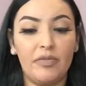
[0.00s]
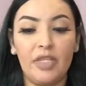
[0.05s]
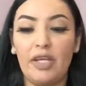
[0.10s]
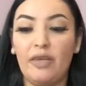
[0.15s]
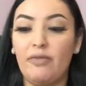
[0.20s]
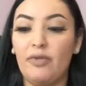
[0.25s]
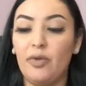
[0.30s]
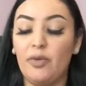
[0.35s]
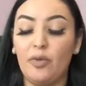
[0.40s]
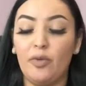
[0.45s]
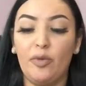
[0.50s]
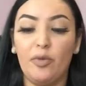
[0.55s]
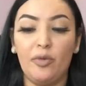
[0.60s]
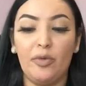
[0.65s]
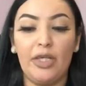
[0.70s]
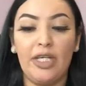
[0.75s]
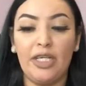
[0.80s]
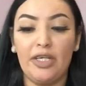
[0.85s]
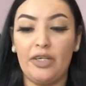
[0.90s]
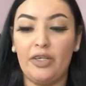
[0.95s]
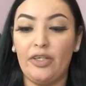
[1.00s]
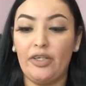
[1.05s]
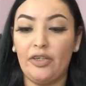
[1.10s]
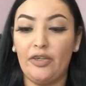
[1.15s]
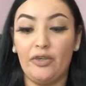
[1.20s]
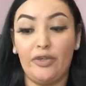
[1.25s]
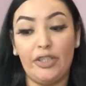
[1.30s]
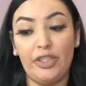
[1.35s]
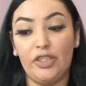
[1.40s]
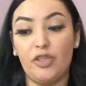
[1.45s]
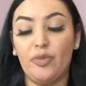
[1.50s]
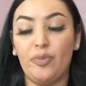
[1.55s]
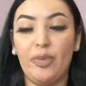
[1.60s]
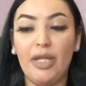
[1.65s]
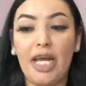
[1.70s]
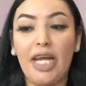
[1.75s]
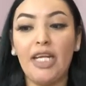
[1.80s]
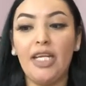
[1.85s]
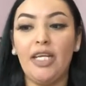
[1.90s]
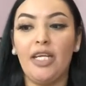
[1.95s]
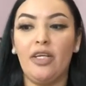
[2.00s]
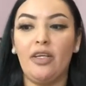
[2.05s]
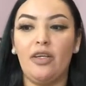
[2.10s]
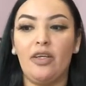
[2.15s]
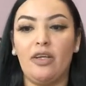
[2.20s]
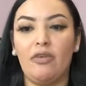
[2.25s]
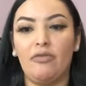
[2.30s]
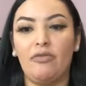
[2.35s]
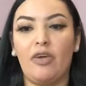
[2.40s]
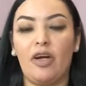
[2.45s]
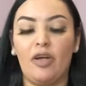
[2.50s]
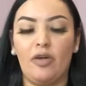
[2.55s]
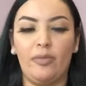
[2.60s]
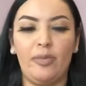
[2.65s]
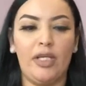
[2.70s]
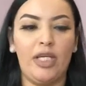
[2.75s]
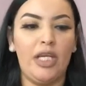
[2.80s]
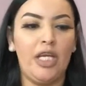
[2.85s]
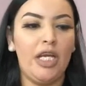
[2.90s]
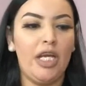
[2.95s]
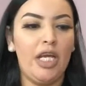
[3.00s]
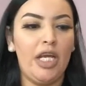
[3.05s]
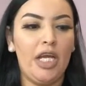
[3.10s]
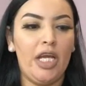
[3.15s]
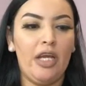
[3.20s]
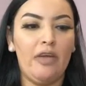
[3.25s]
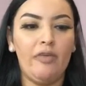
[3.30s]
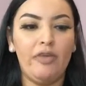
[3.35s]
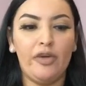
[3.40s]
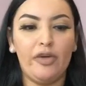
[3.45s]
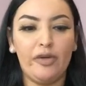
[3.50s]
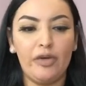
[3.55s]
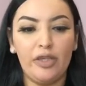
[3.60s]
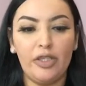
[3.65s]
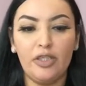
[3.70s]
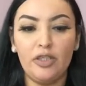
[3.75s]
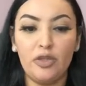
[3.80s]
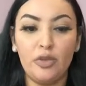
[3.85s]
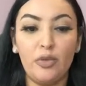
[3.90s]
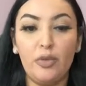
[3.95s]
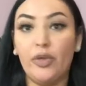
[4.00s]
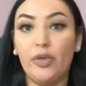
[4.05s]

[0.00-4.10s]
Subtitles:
If you're into planning, you can follow me. If you're into